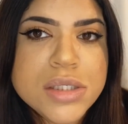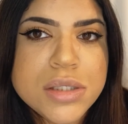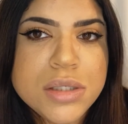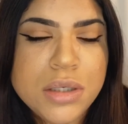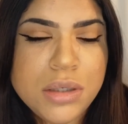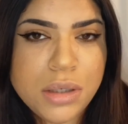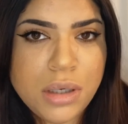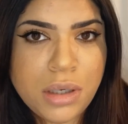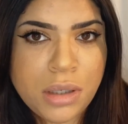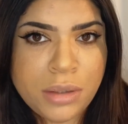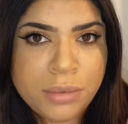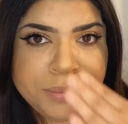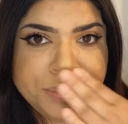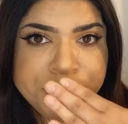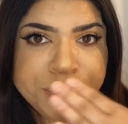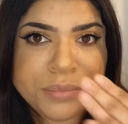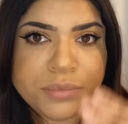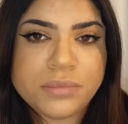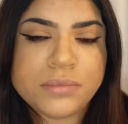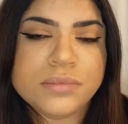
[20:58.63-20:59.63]

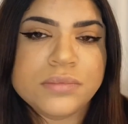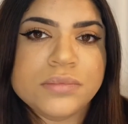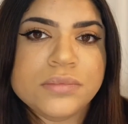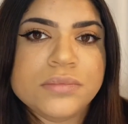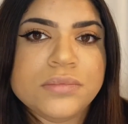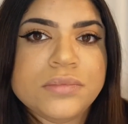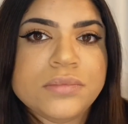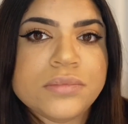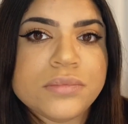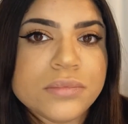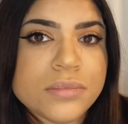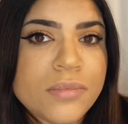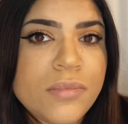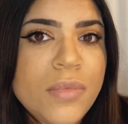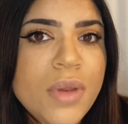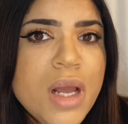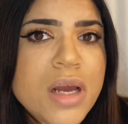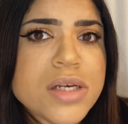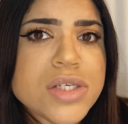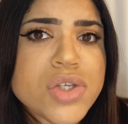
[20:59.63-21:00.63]

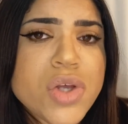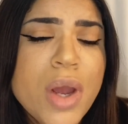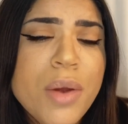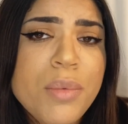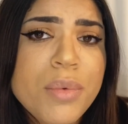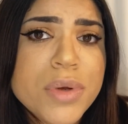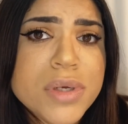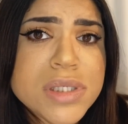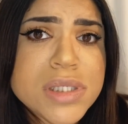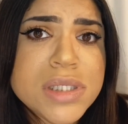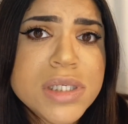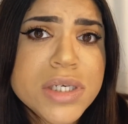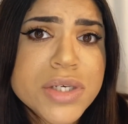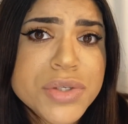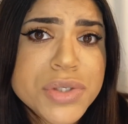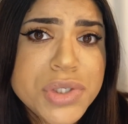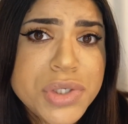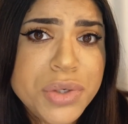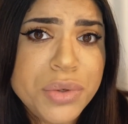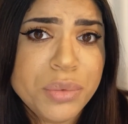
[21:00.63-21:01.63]
So I will see in
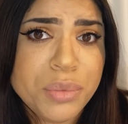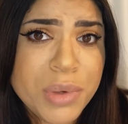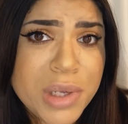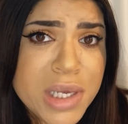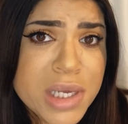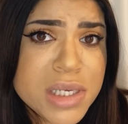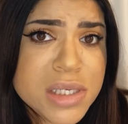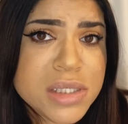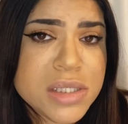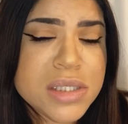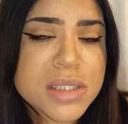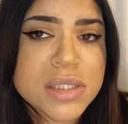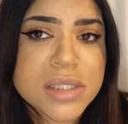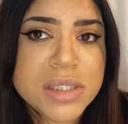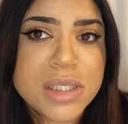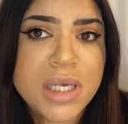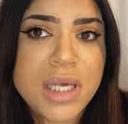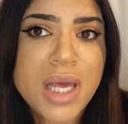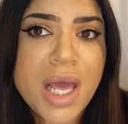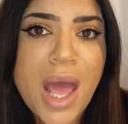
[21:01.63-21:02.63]
2 weeks to
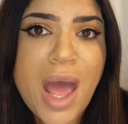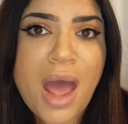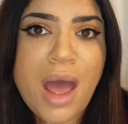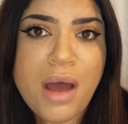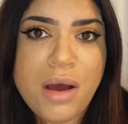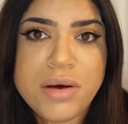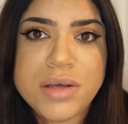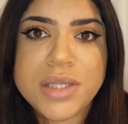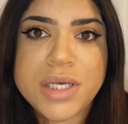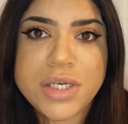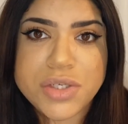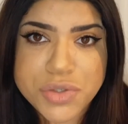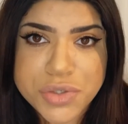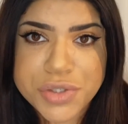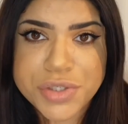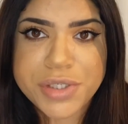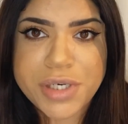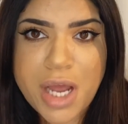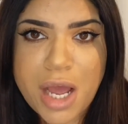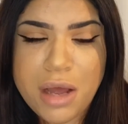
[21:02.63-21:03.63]
see how they
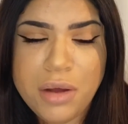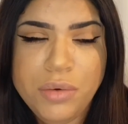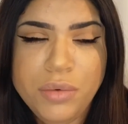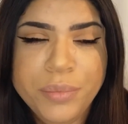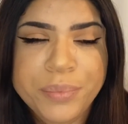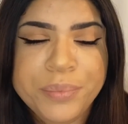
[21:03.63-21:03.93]
turned out,